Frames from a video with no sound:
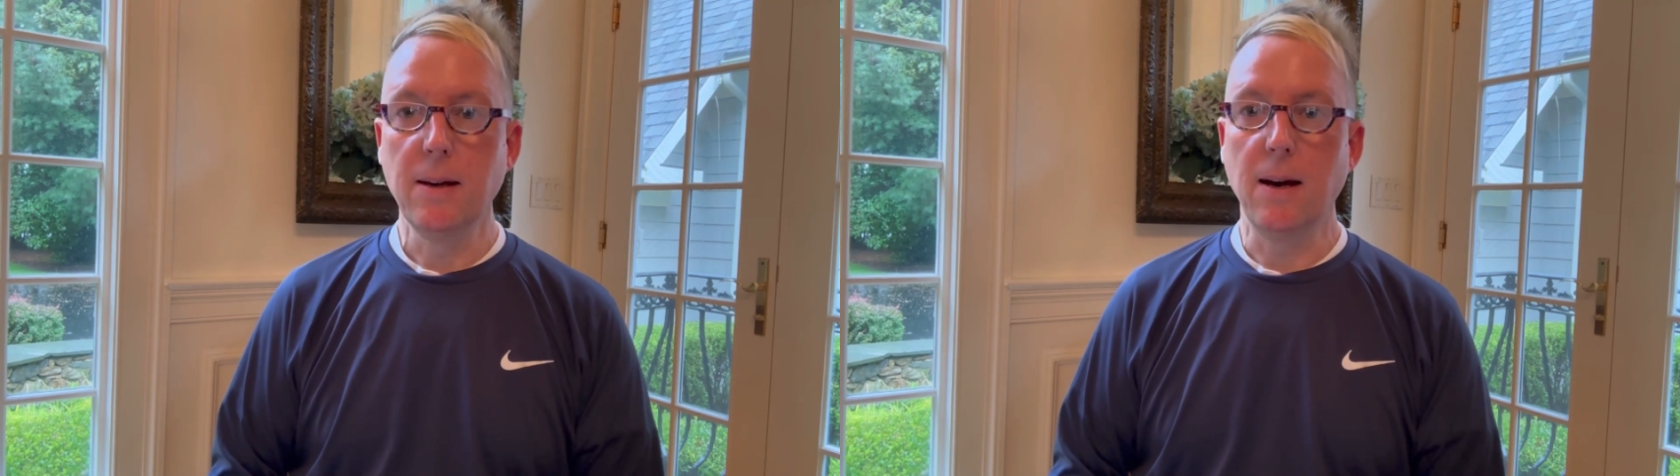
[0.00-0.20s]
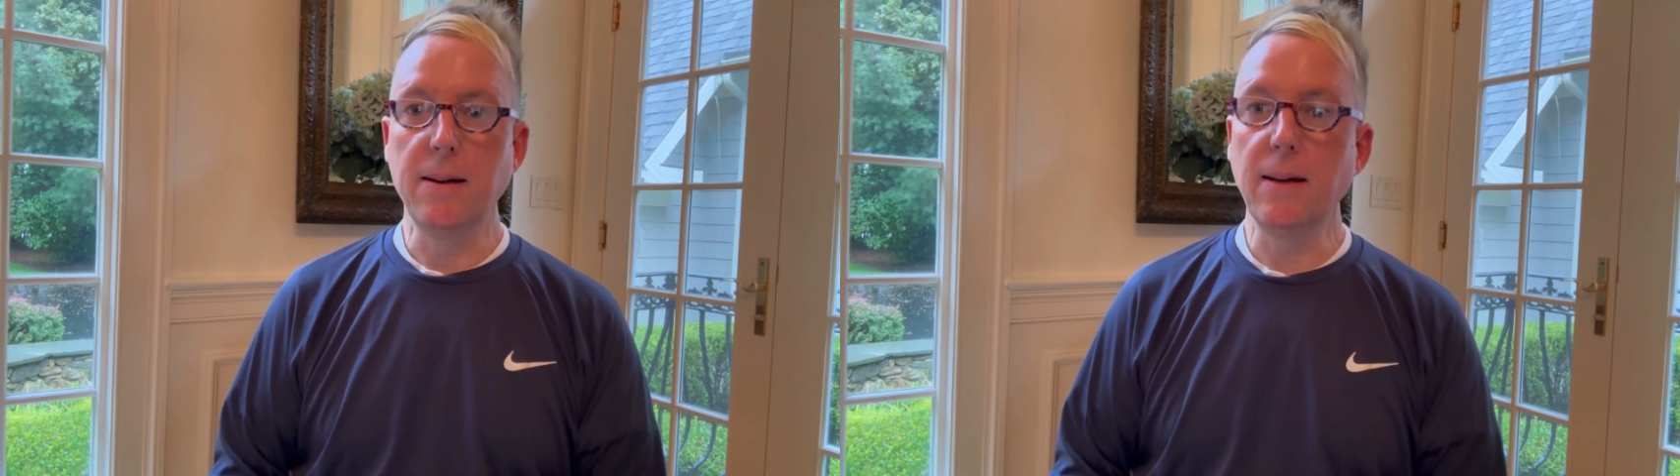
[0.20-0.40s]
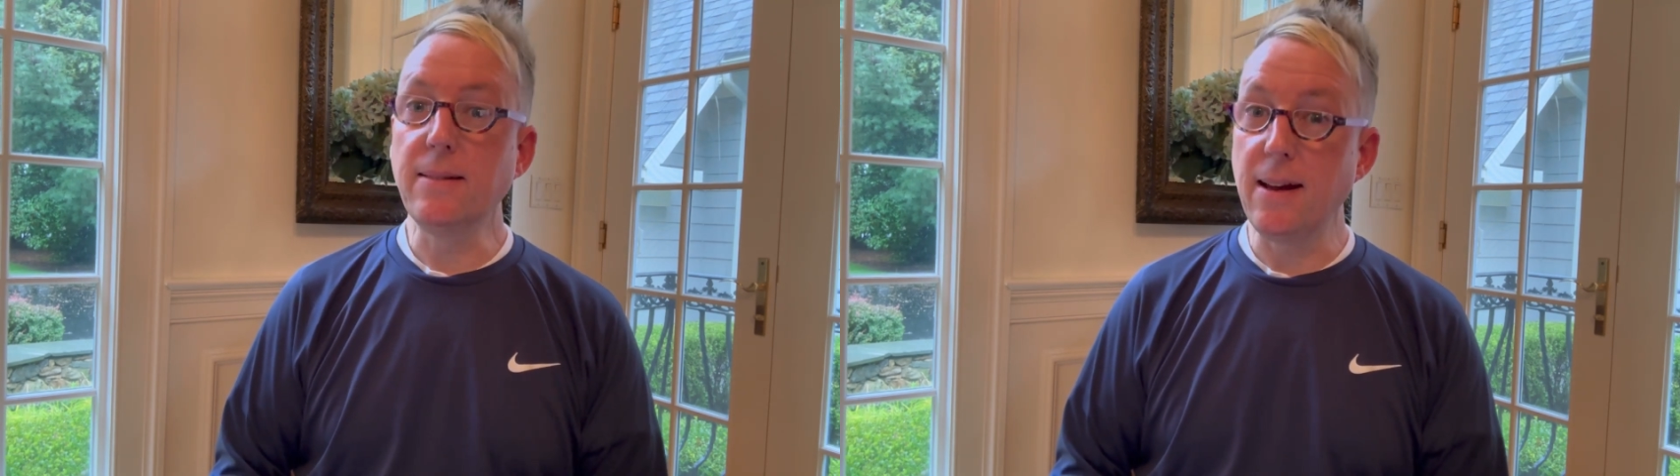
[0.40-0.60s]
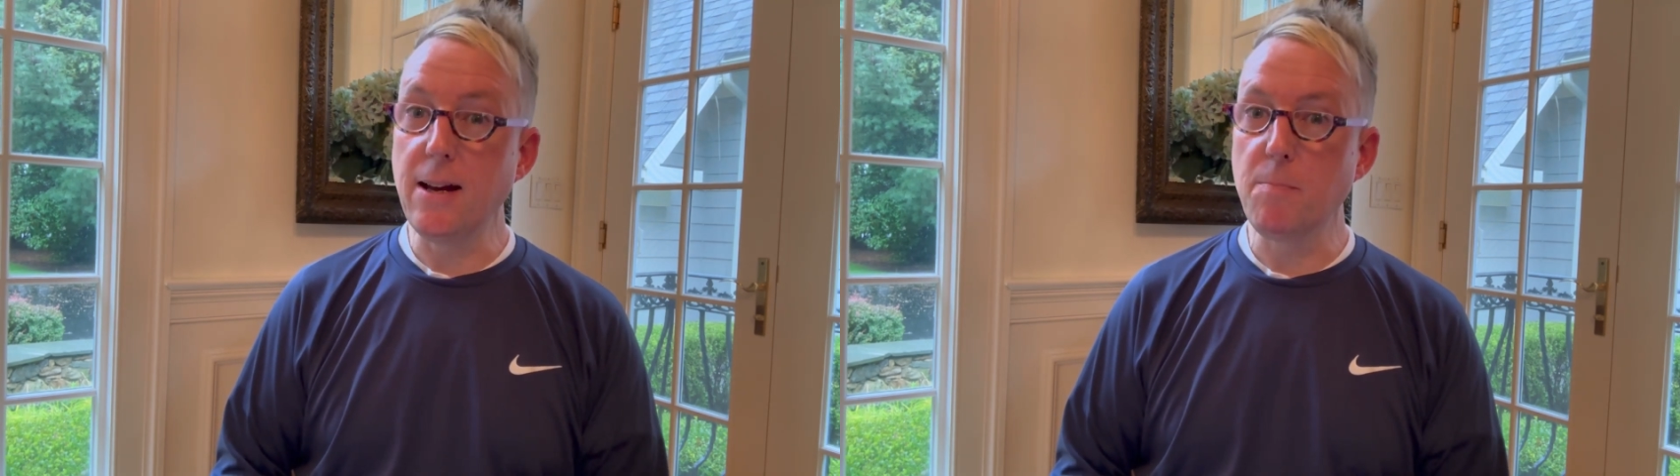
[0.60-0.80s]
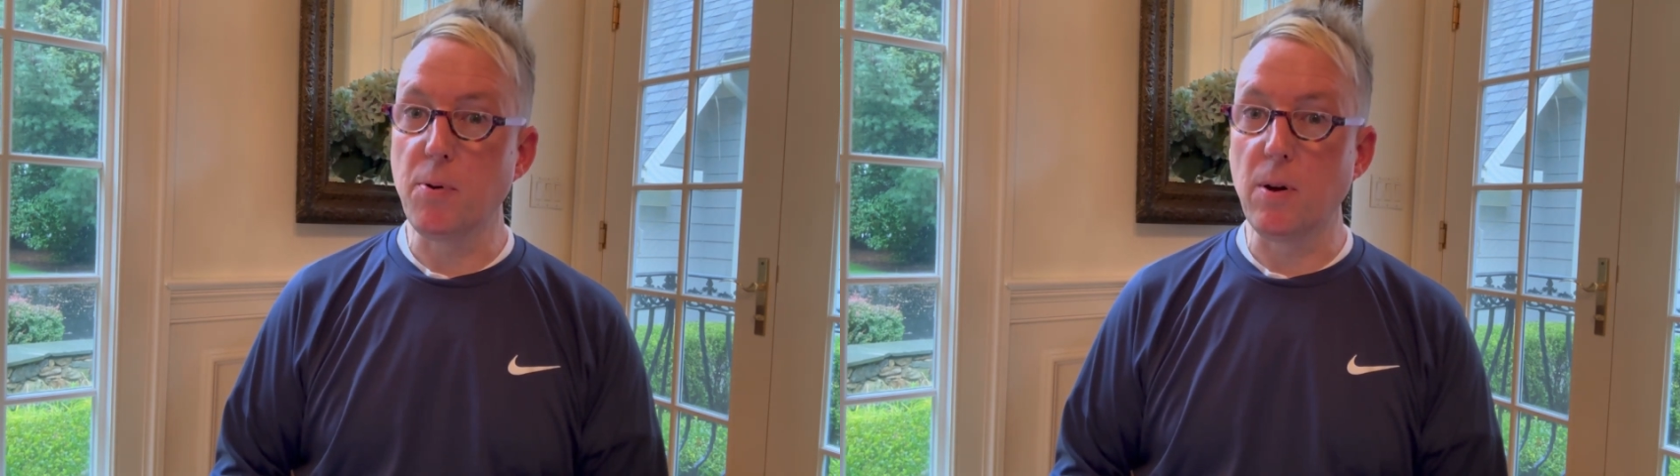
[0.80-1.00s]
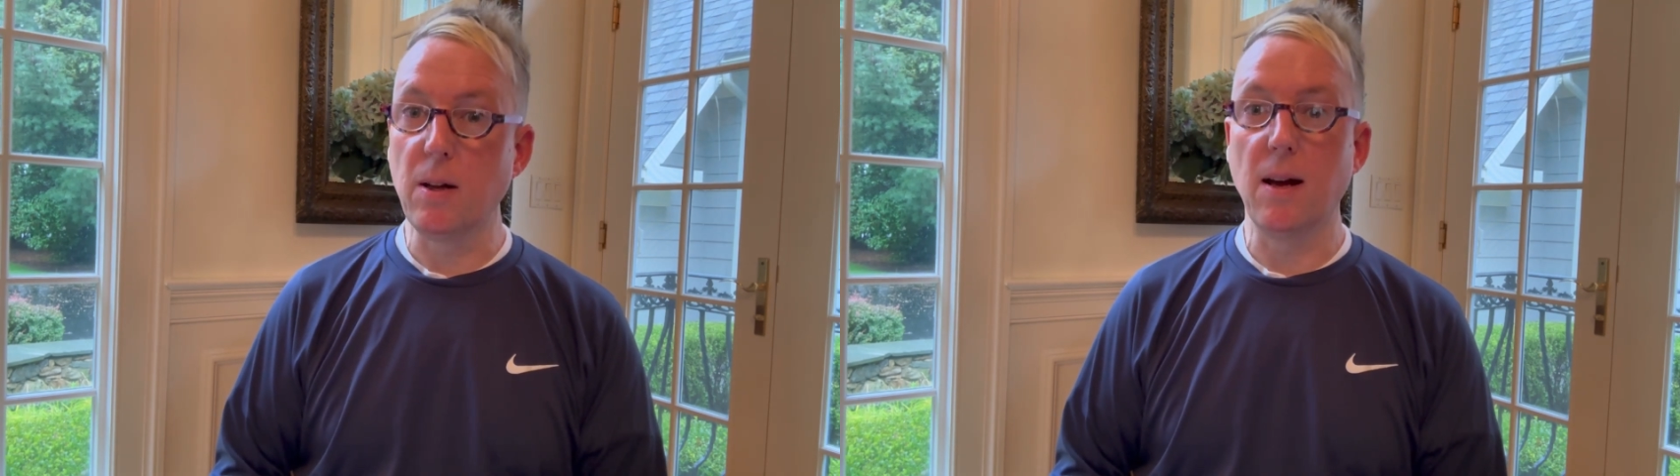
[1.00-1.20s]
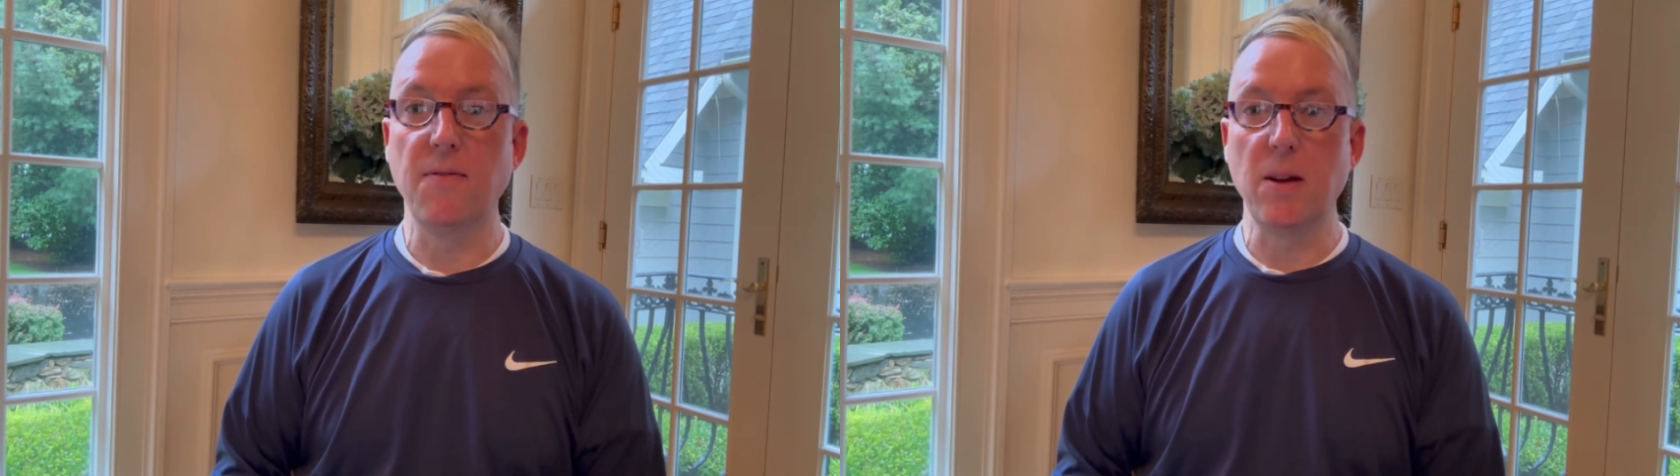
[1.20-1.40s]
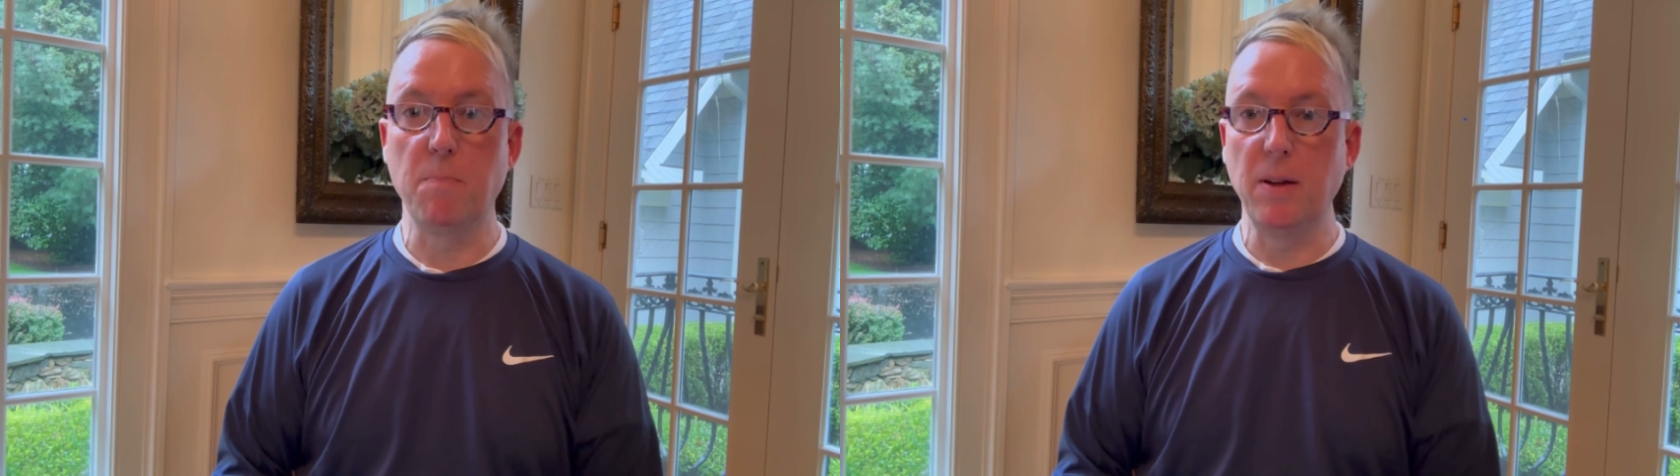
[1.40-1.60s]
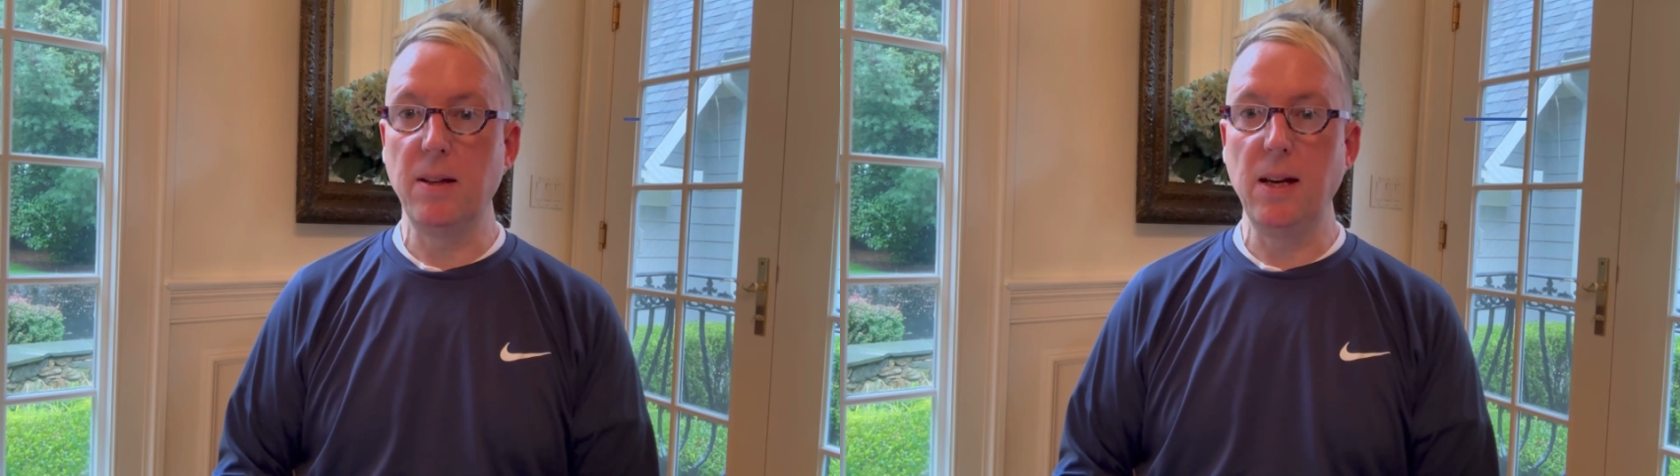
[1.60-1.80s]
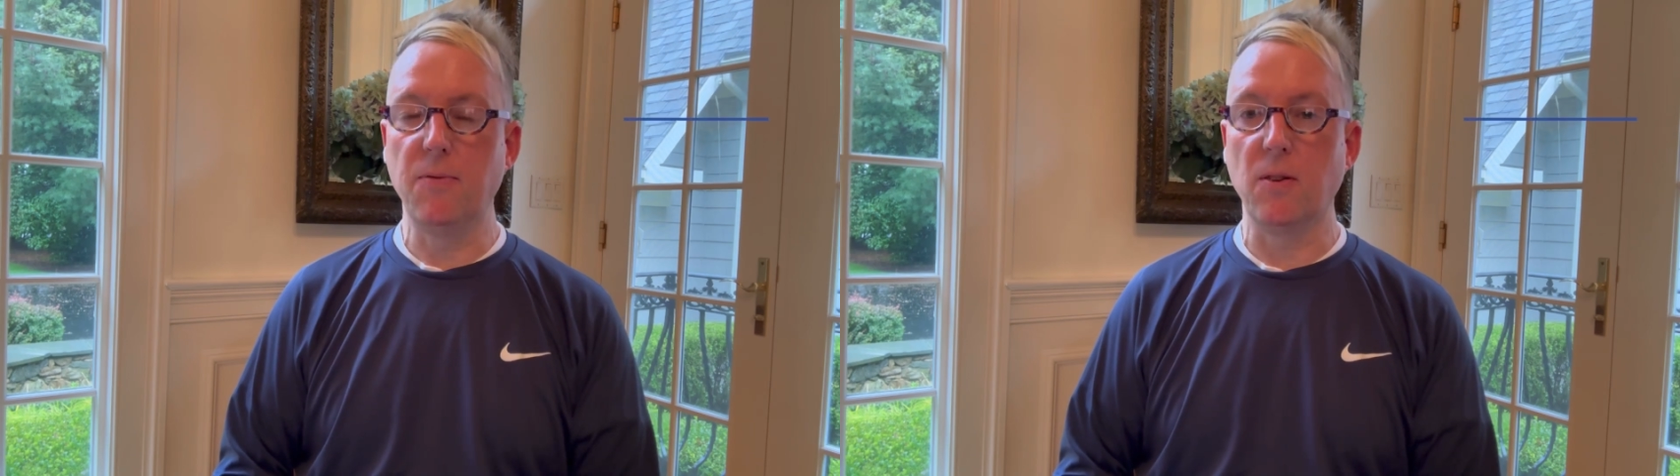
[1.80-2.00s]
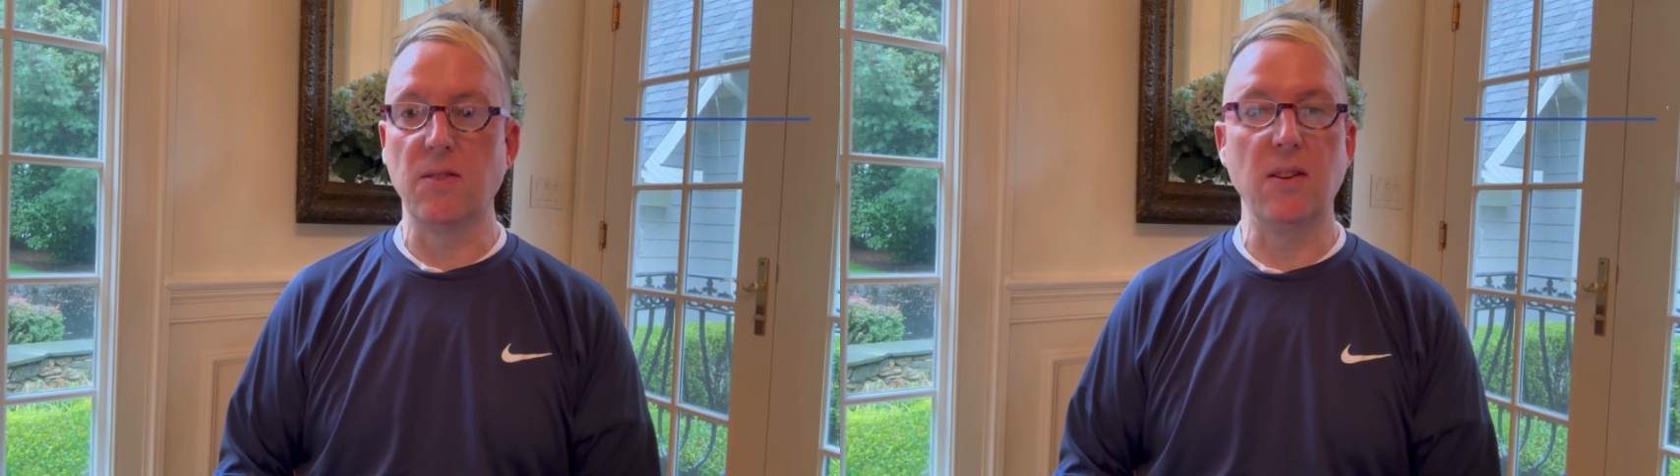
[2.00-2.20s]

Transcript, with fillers: an example of the believers